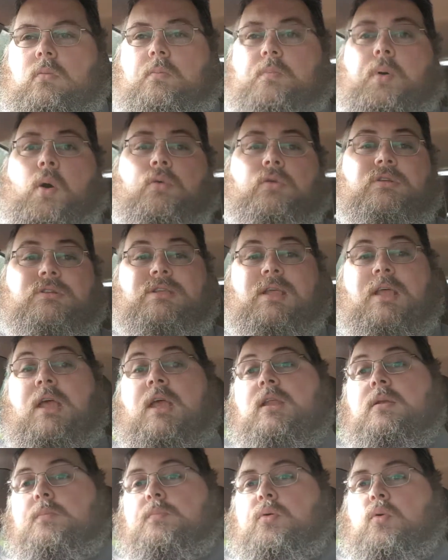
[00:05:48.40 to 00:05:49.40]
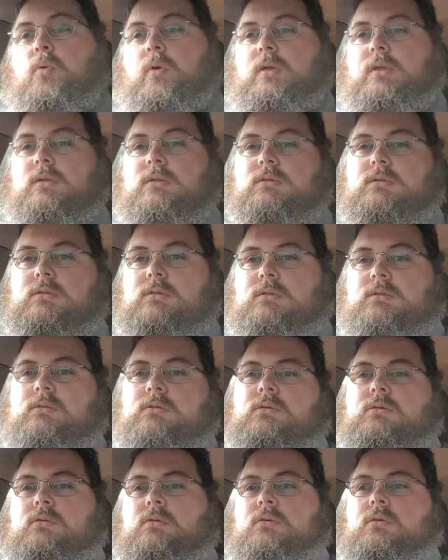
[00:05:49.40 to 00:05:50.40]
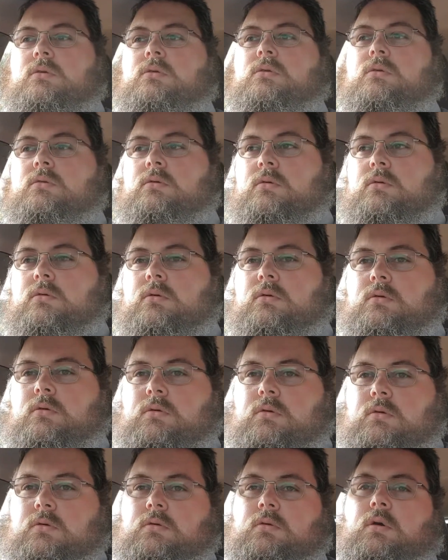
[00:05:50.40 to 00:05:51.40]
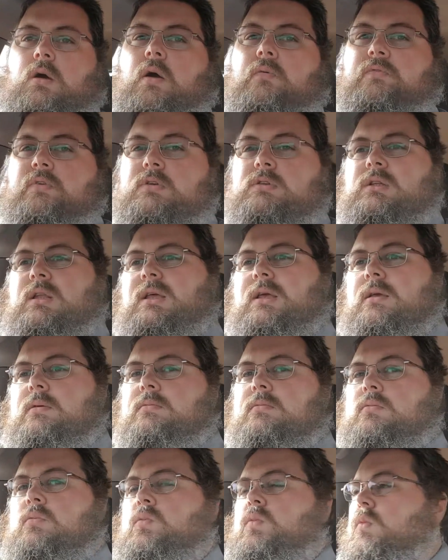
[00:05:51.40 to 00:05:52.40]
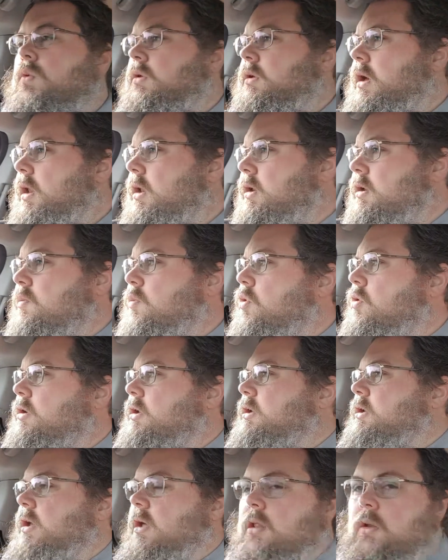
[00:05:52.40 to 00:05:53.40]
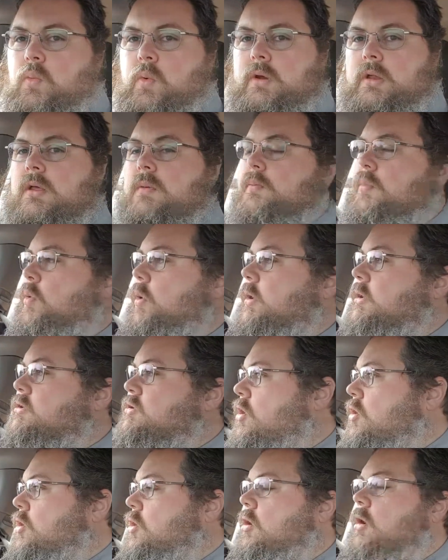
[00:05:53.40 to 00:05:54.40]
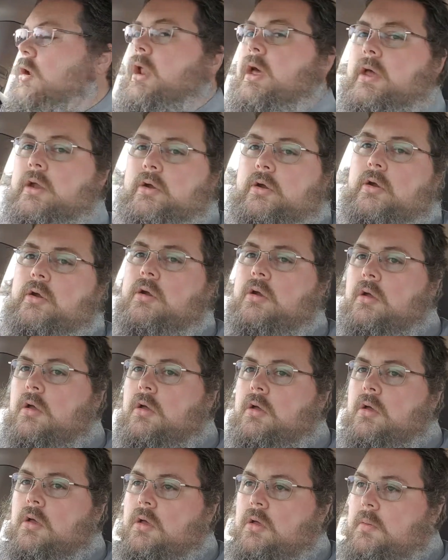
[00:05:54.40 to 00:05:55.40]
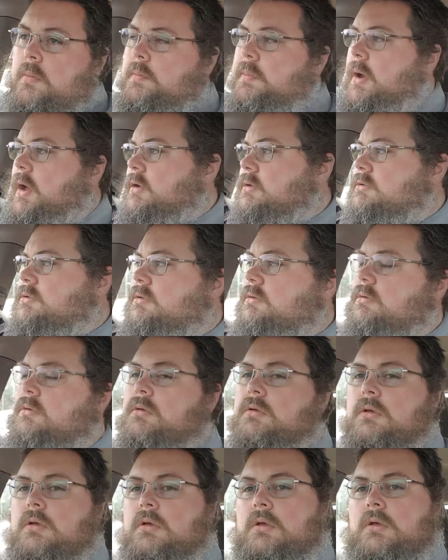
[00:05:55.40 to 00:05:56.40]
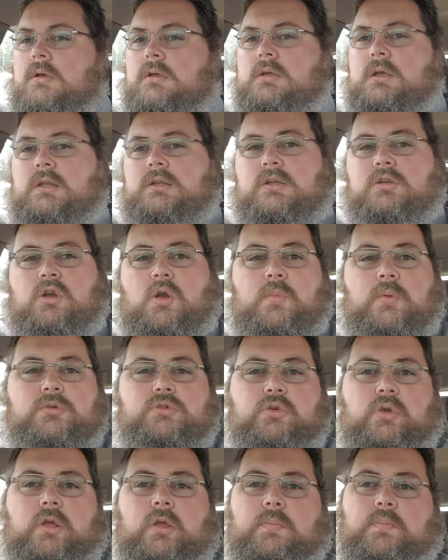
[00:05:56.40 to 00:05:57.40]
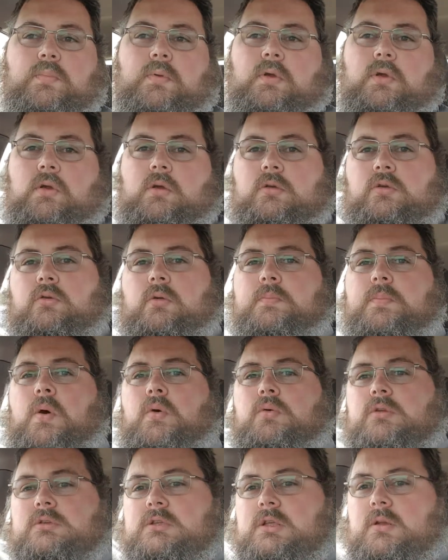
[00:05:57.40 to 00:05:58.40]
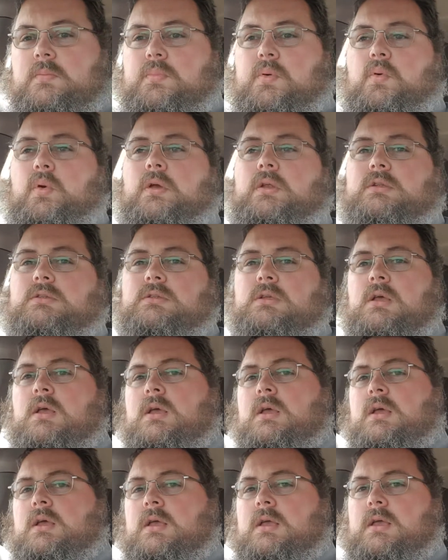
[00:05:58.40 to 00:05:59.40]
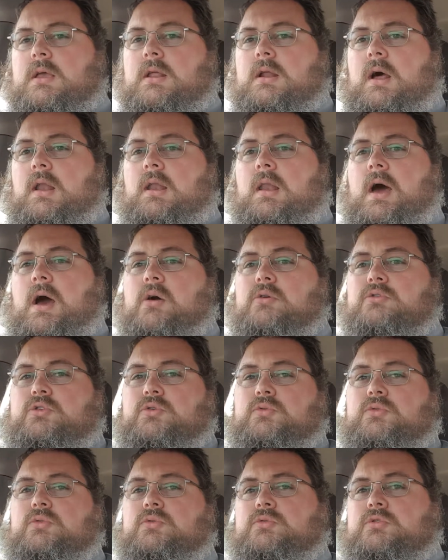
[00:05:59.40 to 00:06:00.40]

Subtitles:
bonus hit points. Obviously, we'll get into more detail on what hit points are later, but it determines your bonus hit points. It allows you to